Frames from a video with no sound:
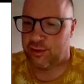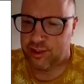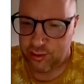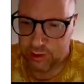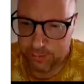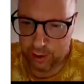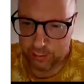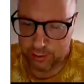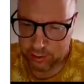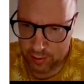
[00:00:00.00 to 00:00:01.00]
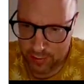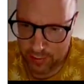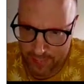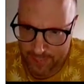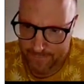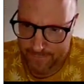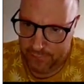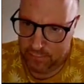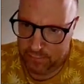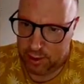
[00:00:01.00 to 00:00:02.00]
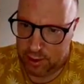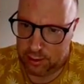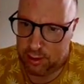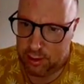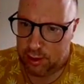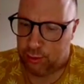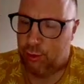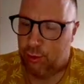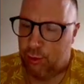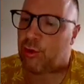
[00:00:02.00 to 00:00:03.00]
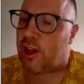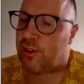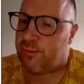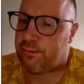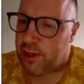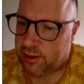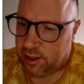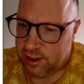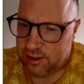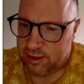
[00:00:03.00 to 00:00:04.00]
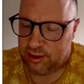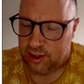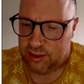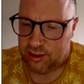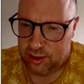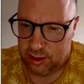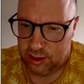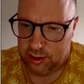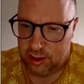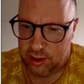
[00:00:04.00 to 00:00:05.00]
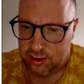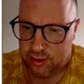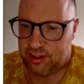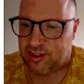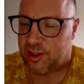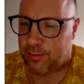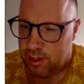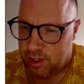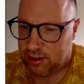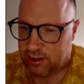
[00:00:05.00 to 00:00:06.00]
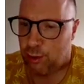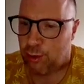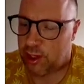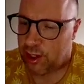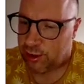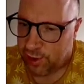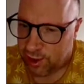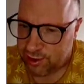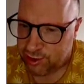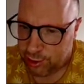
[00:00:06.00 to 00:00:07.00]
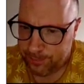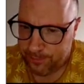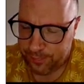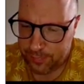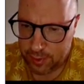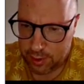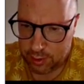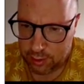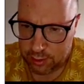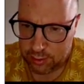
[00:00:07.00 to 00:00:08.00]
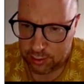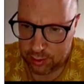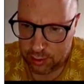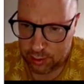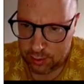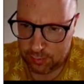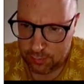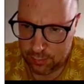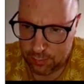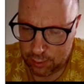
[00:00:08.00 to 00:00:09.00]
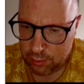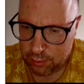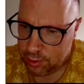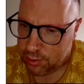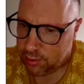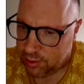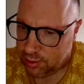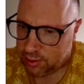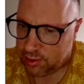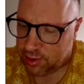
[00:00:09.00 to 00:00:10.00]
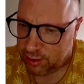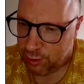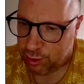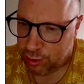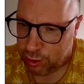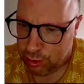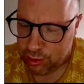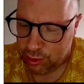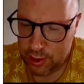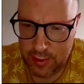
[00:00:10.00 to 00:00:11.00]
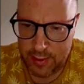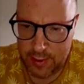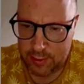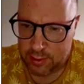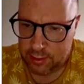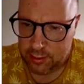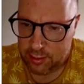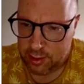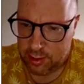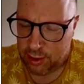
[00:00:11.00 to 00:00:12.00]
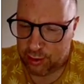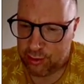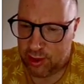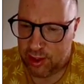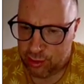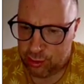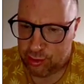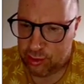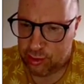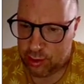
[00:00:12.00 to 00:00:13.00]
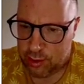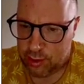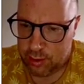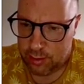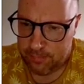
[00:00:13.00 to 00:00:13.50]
within our CISO department. And they do all kind of penetration testing, and they simulate all kind of hacks. And no, it can occur that also issues